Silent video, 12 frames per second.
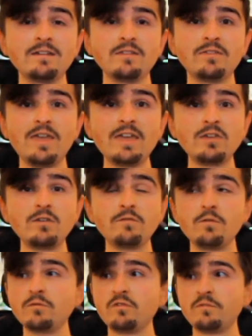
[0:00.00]
Thank you for
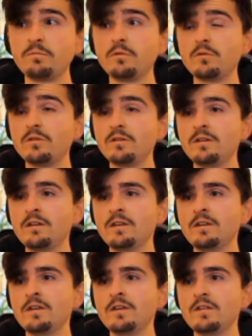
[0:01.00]
all the support.
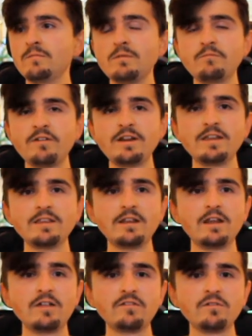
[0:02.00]
It's been brilliant the
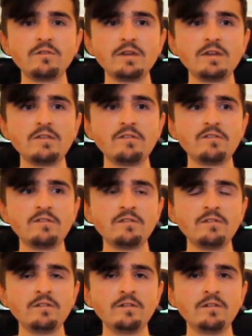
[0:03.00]
last 2 years.
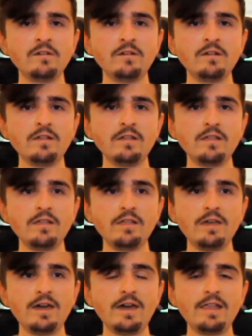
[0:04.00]

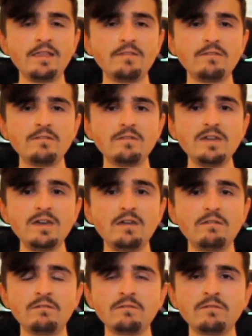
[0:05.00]
And
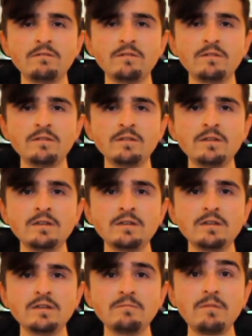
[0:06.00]
yeah,
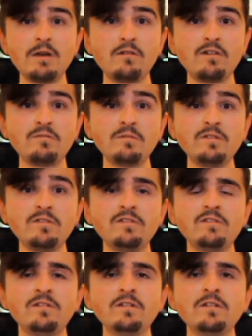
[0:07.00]
Merry
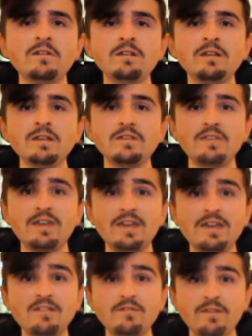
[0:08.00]
Christmas. Take it
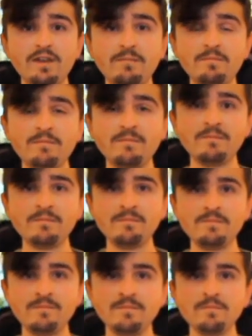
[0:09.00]
easy, fam.
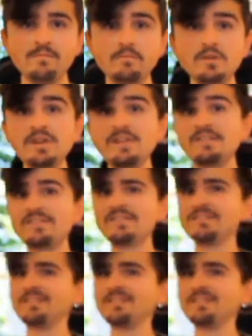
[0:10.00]
Peace.